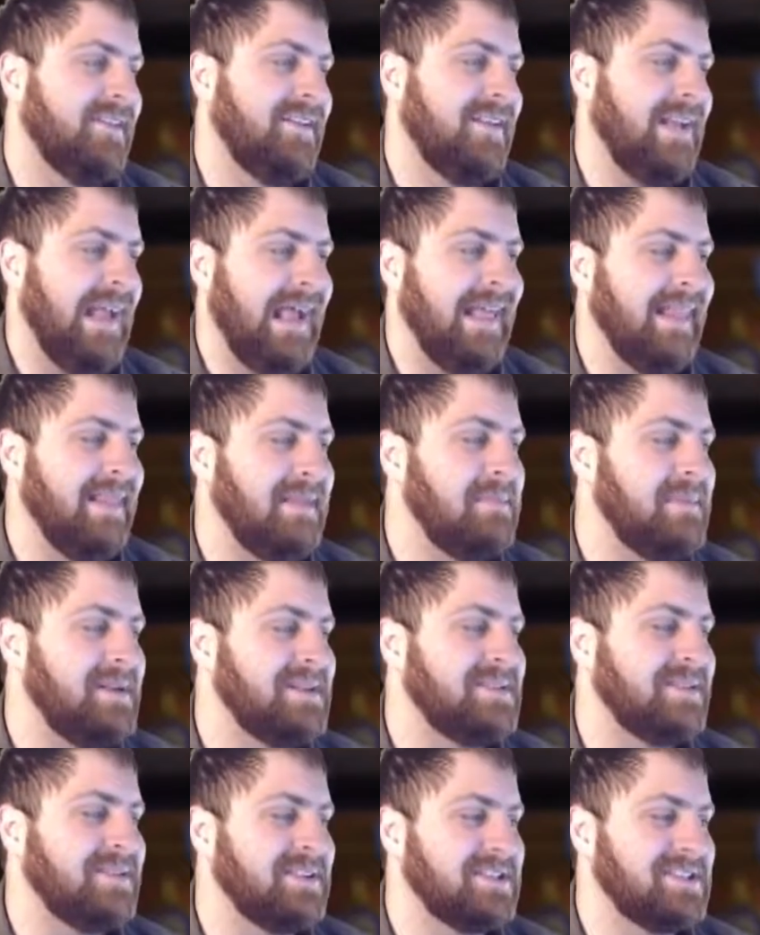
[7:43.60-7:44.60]

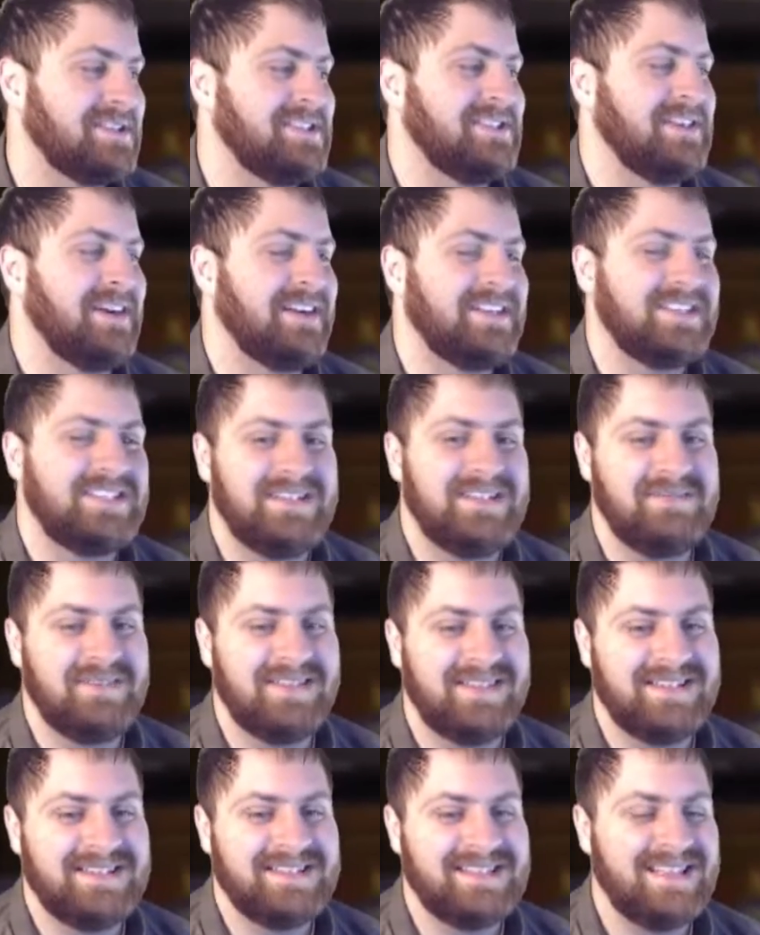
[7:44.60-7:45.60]
Elemental destruction
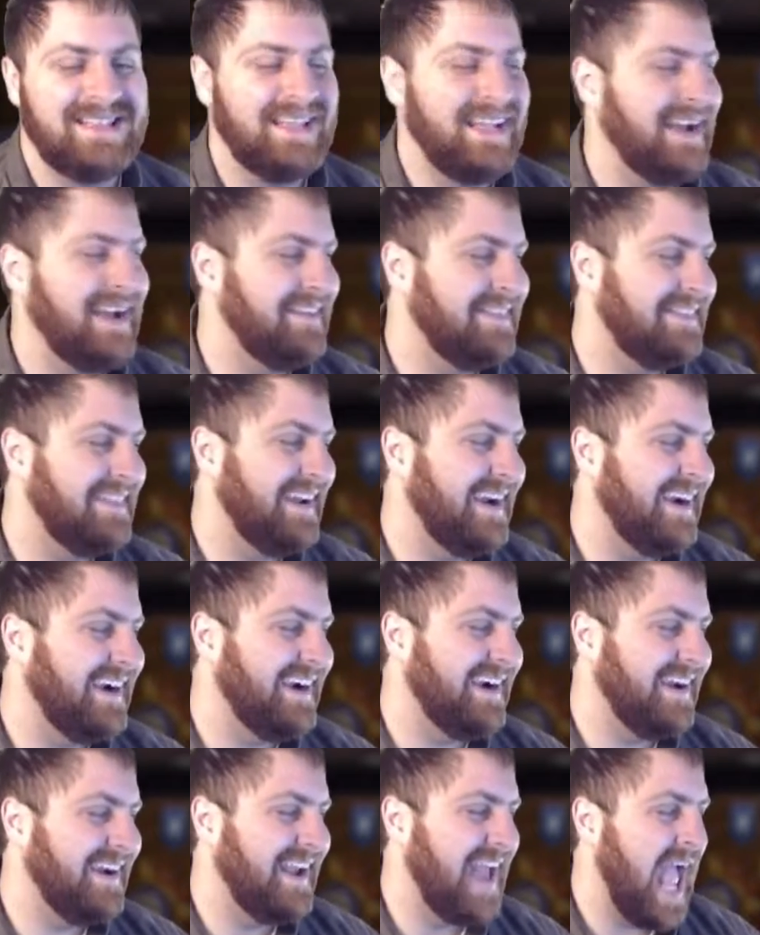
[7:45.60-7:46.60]
with this thing out
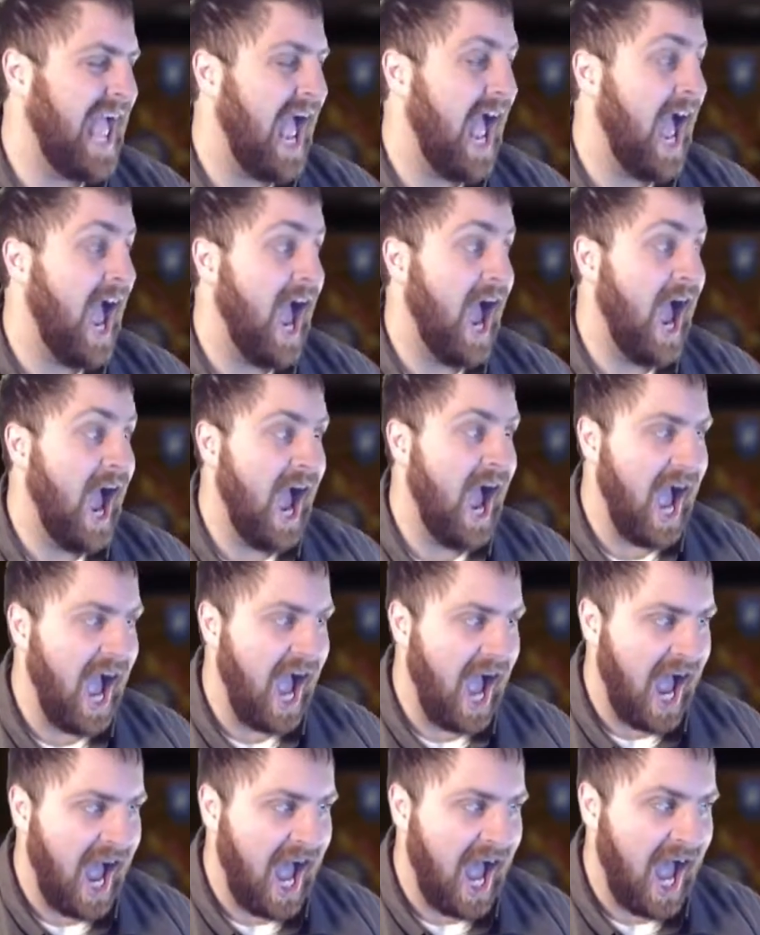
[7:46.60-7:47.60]
there.
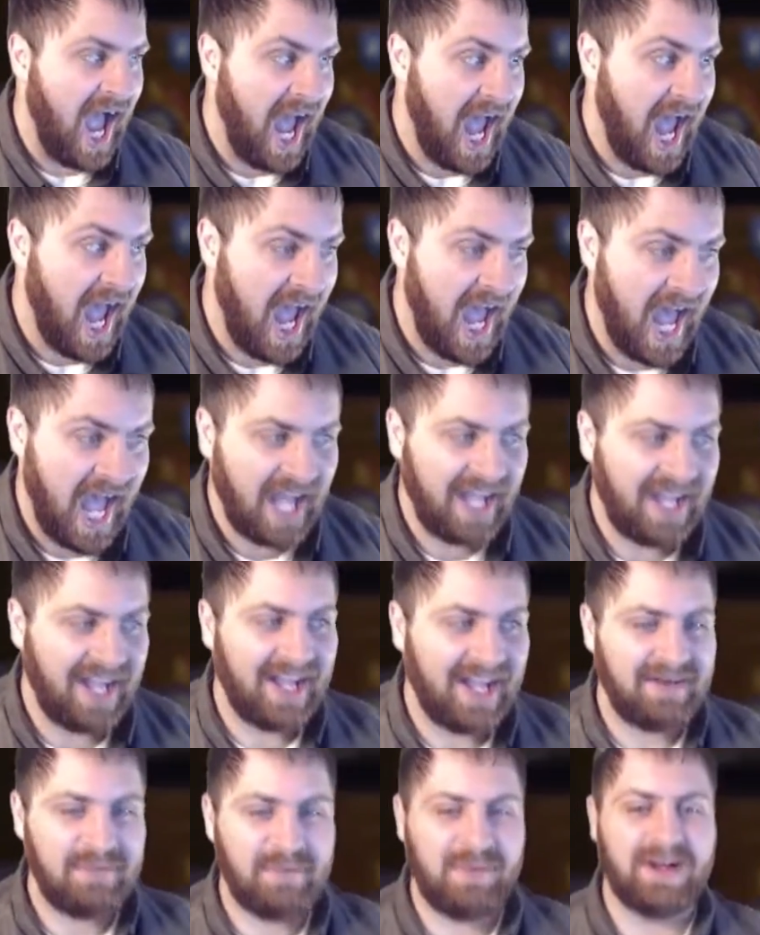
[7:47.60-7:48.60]

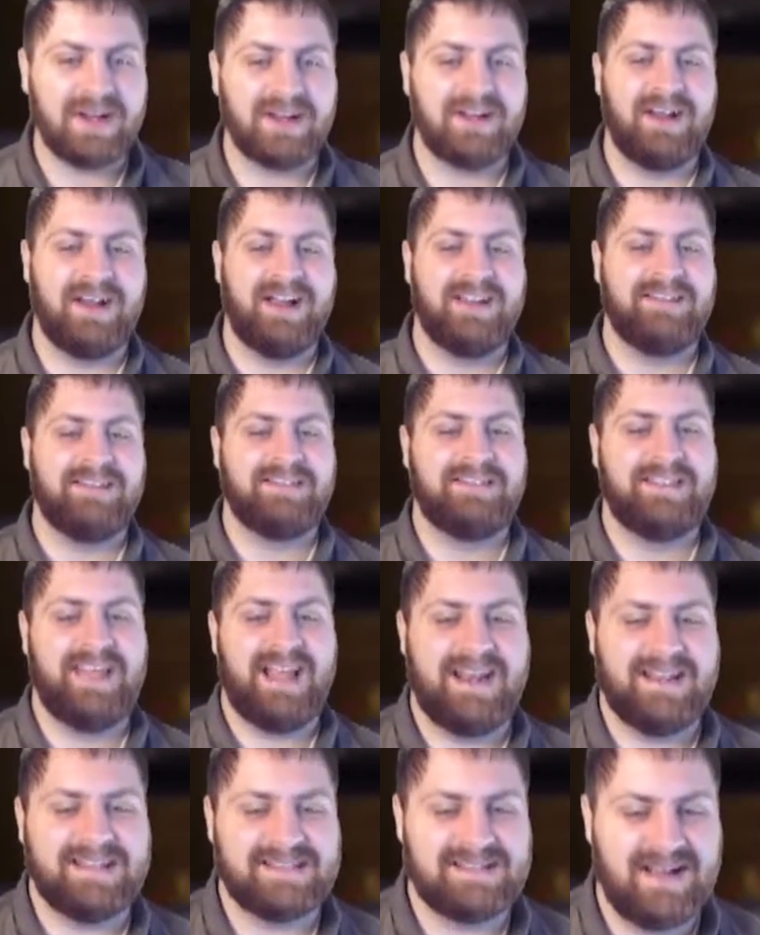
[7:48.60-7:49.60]
Oh my god, dude,
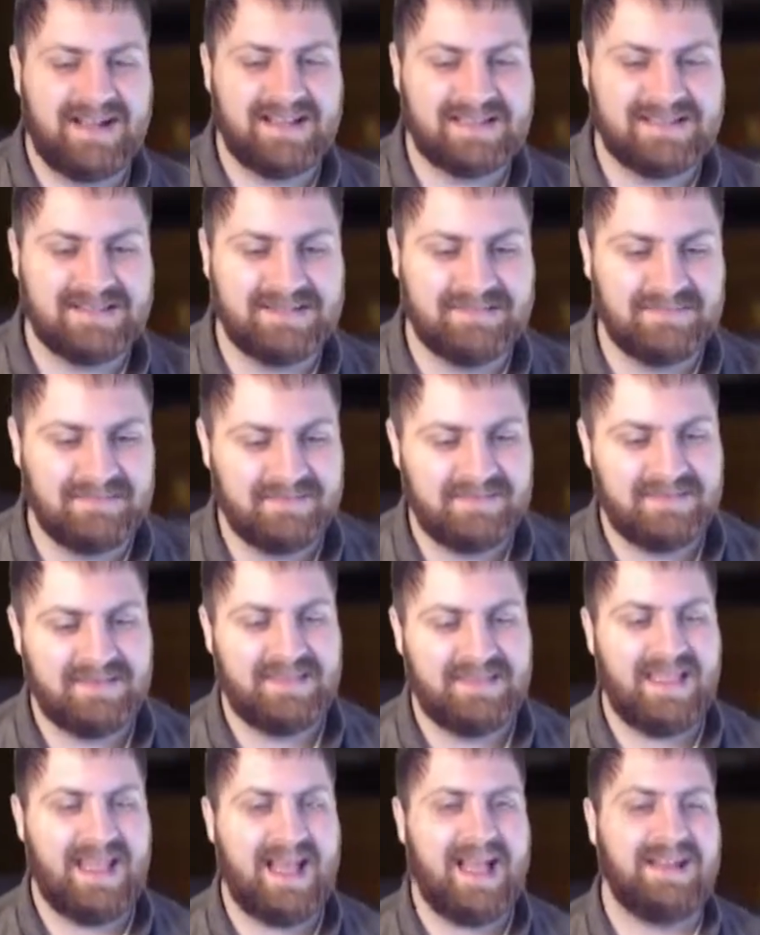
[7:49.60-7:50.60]
that is awesome.
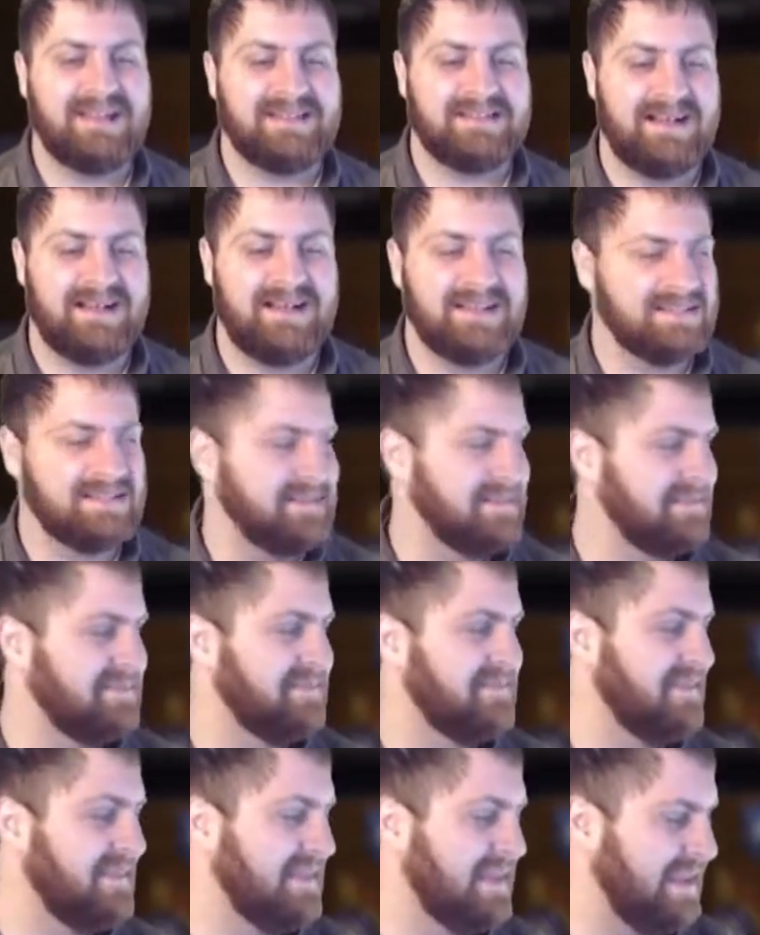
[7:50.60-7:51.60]
That is awesome.
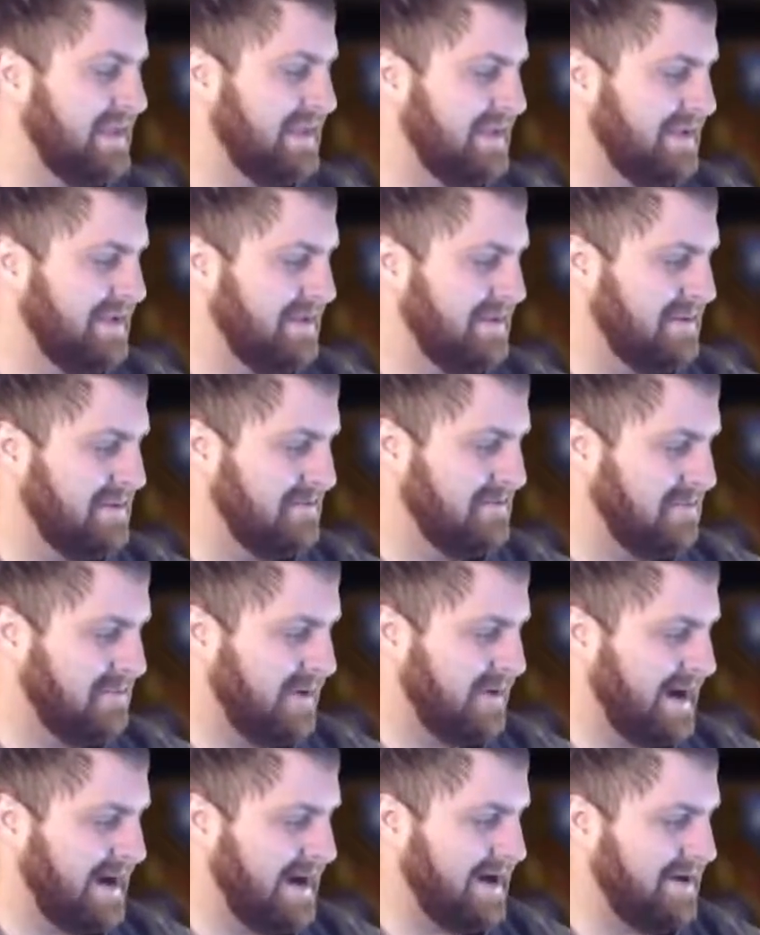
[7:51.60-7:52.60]

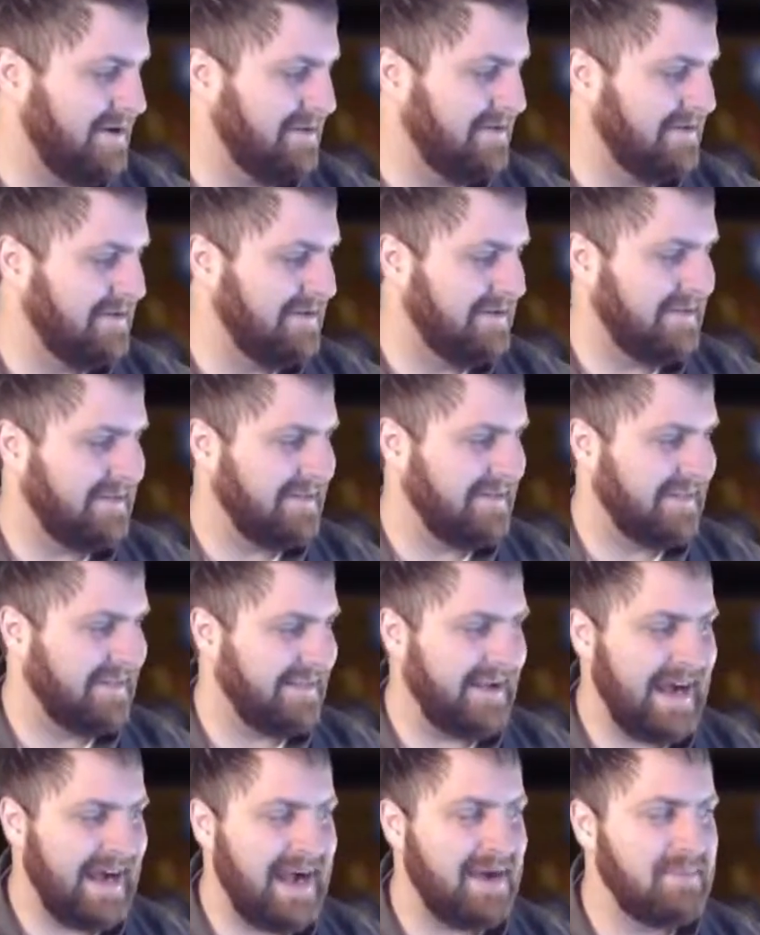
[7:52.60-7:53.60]
Wow.
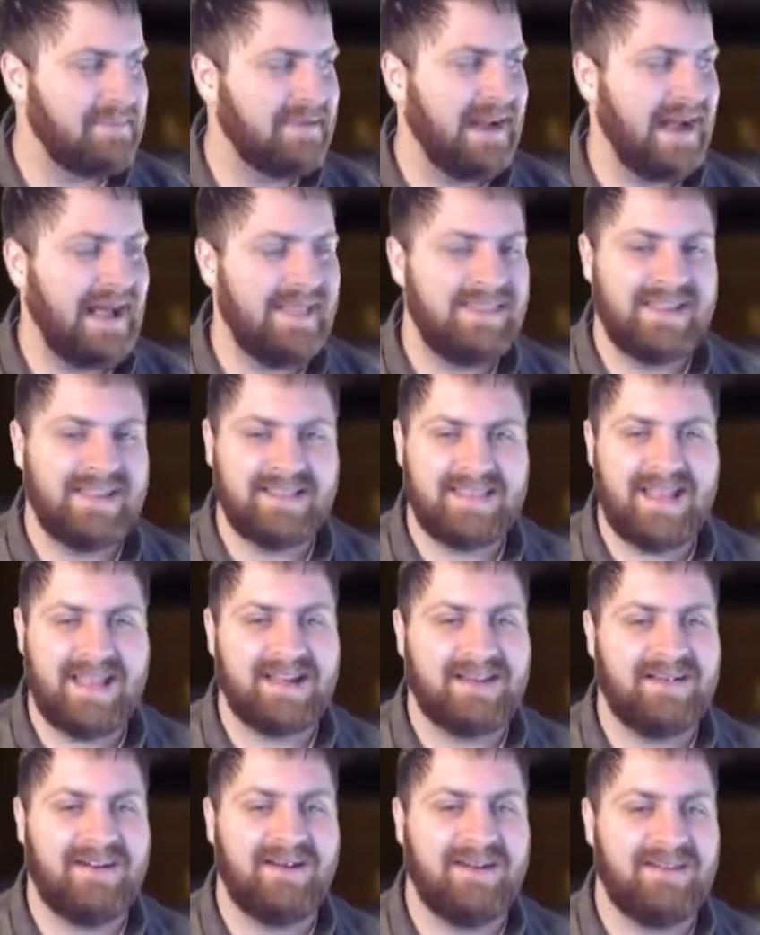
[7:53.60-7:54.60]
I think
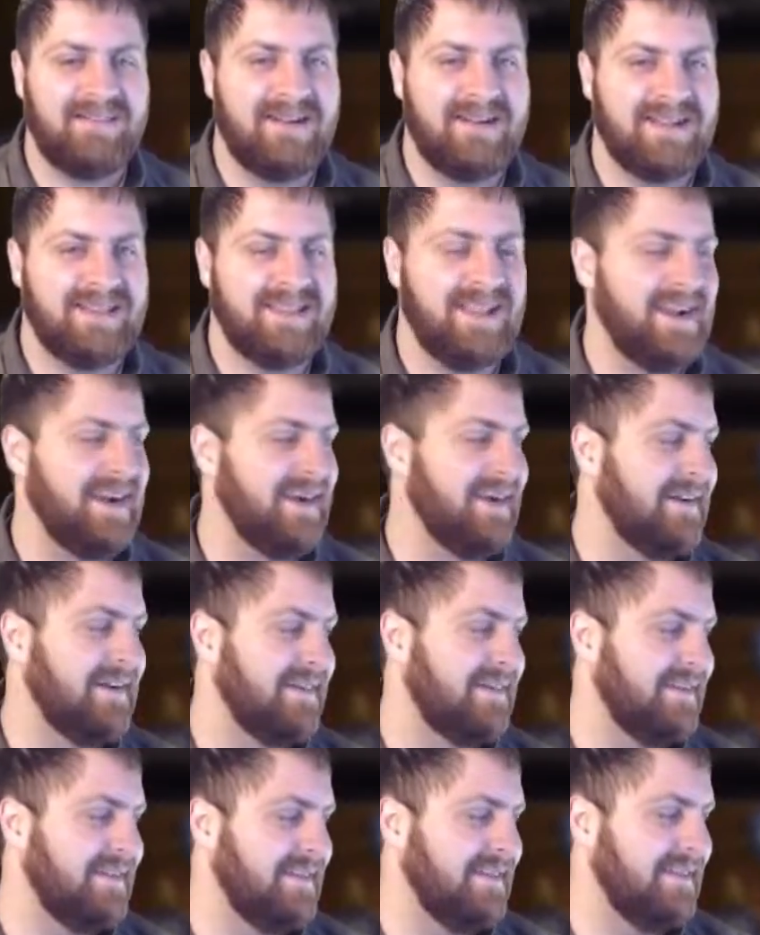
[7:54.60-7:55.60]
that card right there.
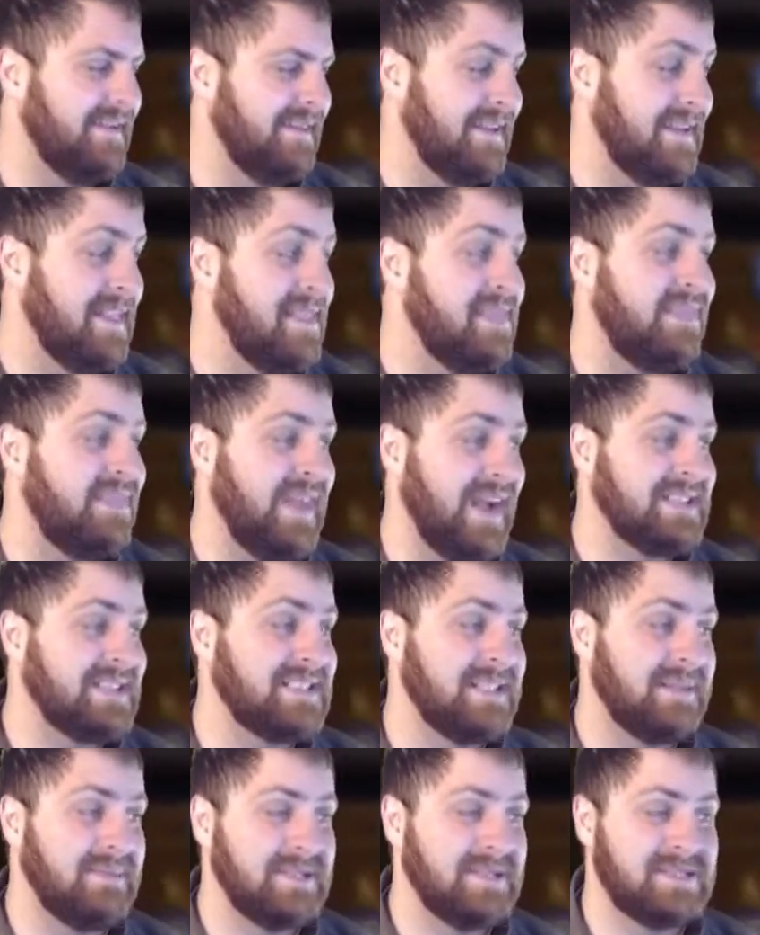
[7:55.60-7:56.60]
That's
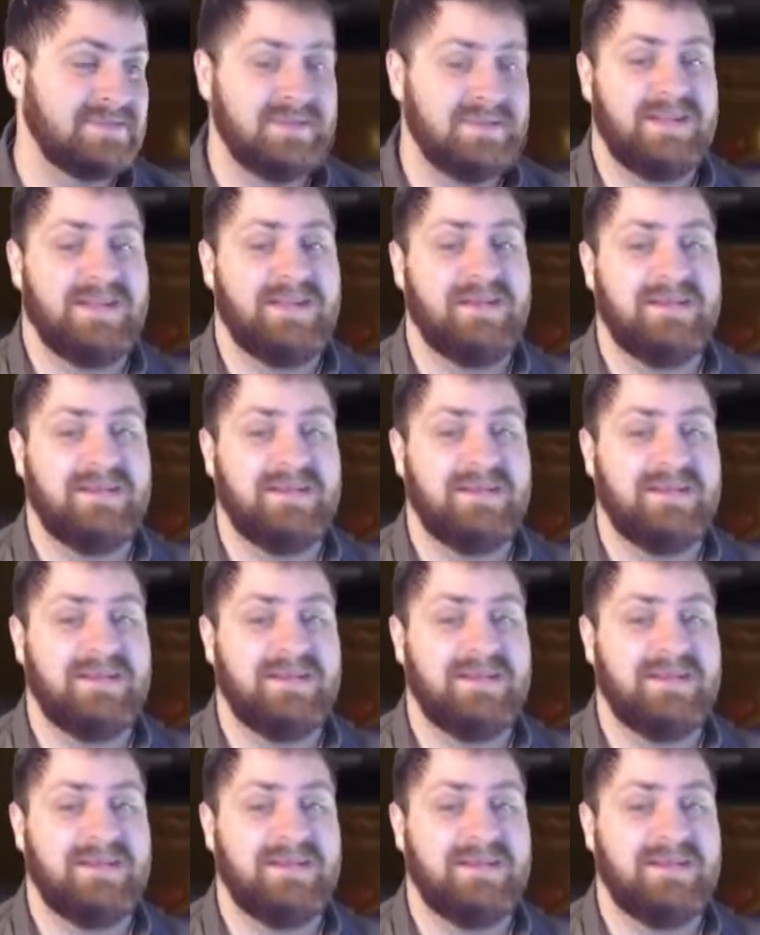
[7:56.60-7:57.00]
gonna be sweet.